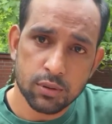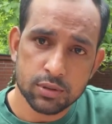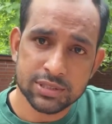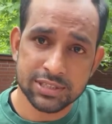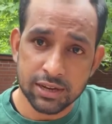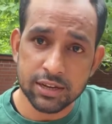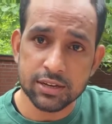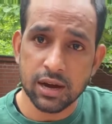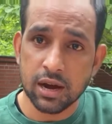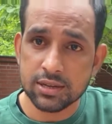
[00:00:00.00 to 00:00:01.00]
studied
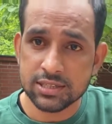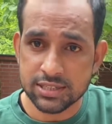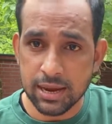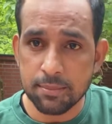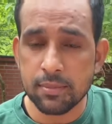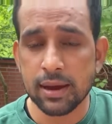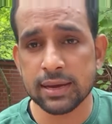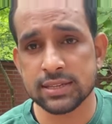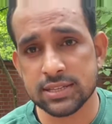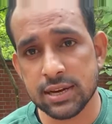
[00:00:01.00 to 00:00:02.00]
STEM,
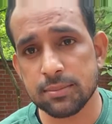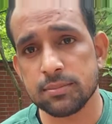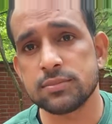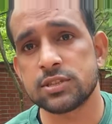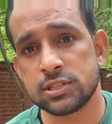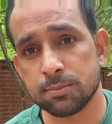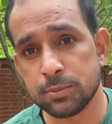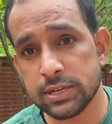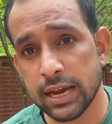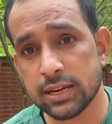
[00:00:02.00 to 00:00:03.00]
and STEM
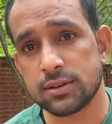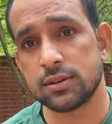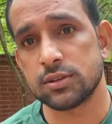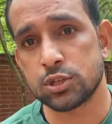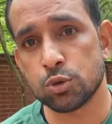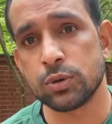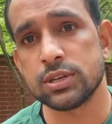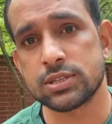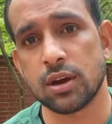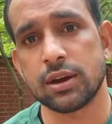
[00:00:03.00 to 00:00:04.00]
subject
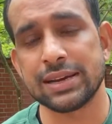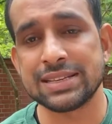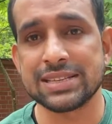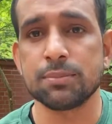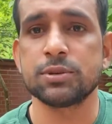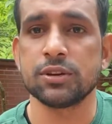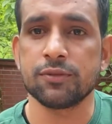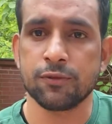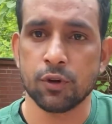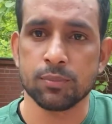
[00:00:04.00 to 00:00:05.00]
students are exempted
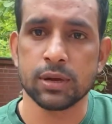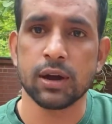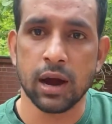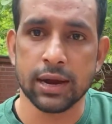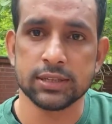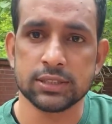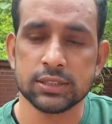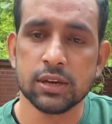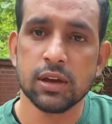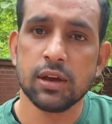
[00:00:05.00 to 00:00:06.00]
from the IELTS.
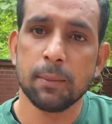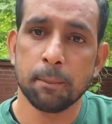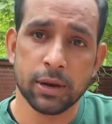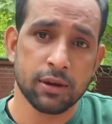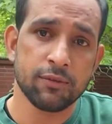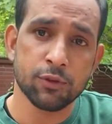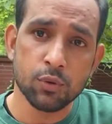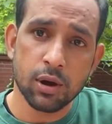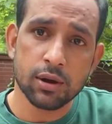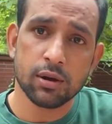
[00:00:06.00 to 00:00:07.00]
But if you
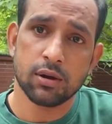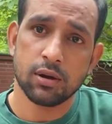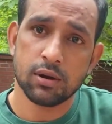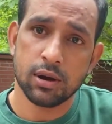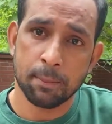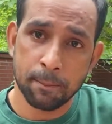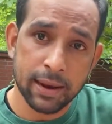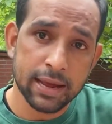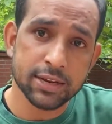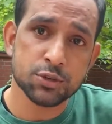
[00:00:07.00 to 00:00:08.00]
are
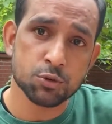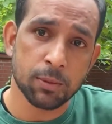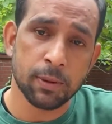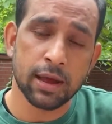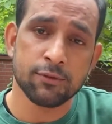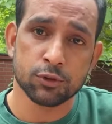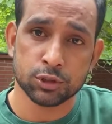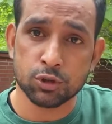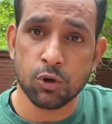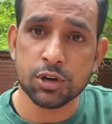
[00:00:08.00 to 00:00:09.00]
planning to apply for
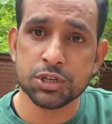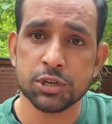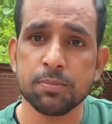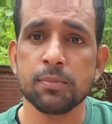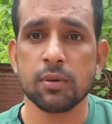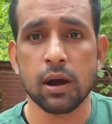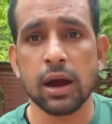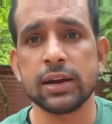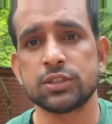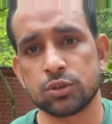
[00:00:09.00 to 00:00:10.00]
scholarship,
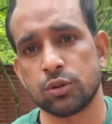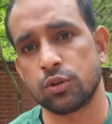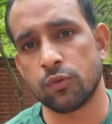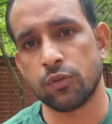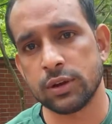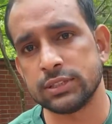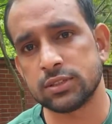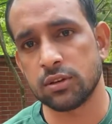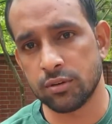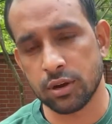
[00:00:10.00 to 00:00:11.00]
IELTS or TOEFL is
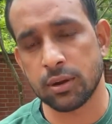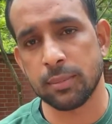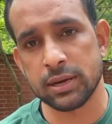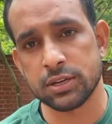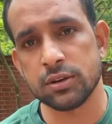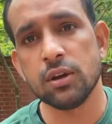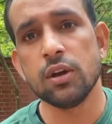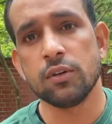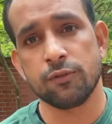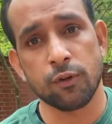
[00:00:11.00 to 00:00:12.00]
recommended
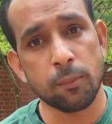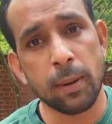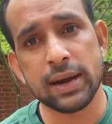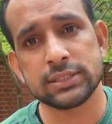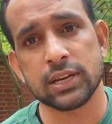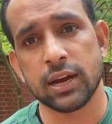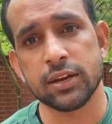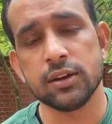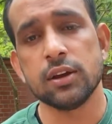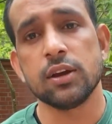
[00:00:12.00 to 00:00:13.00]
from my side,
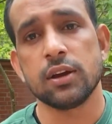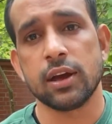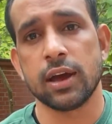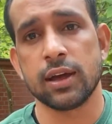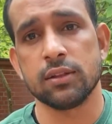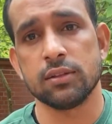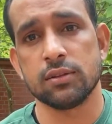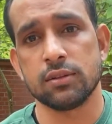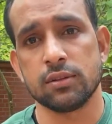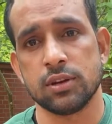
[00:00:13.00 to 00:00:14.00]
and
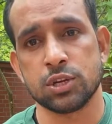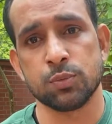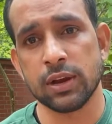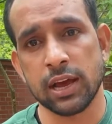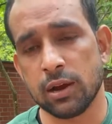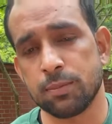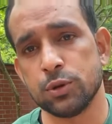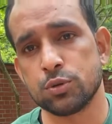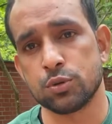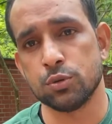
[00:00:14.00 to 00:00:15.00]
it will help
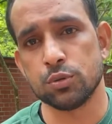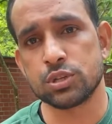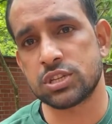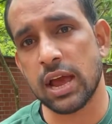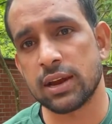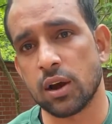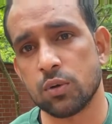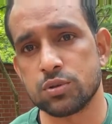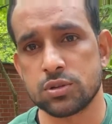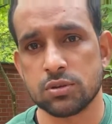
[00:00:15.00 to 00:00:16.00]
you to stand
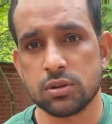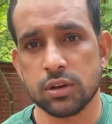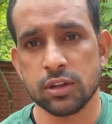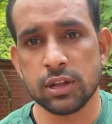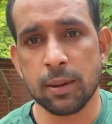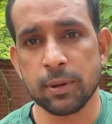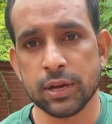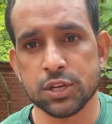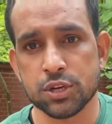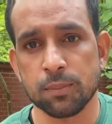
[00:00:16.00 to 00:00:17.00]
out in the
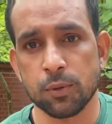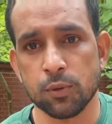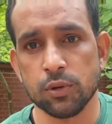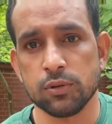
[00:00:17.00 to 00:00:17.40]
application pool.